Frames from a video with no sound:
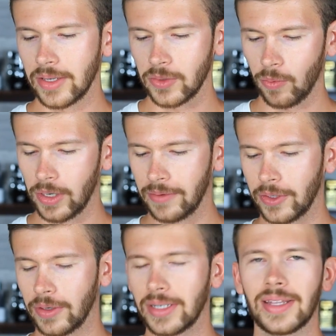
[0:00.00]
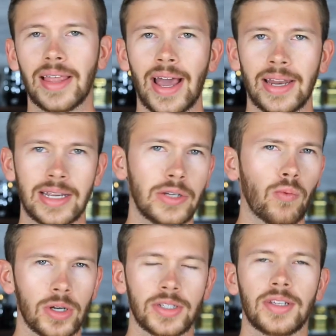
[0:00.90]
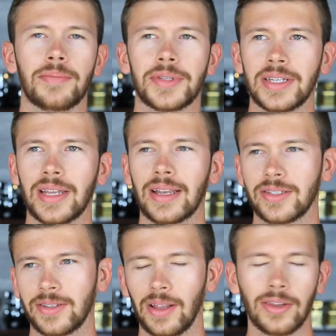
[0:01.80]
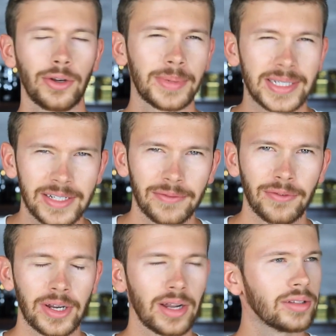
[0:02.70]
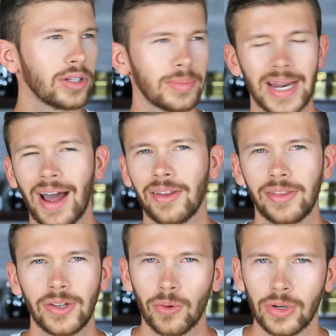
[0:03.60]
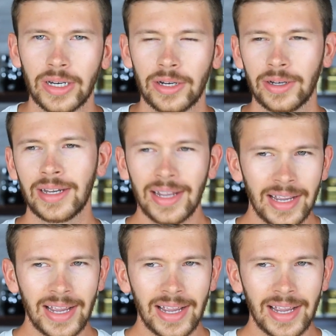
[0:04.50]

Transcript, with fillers: this one. If you're into that and you want something that's a little bit different, a little bit out of the ordinary,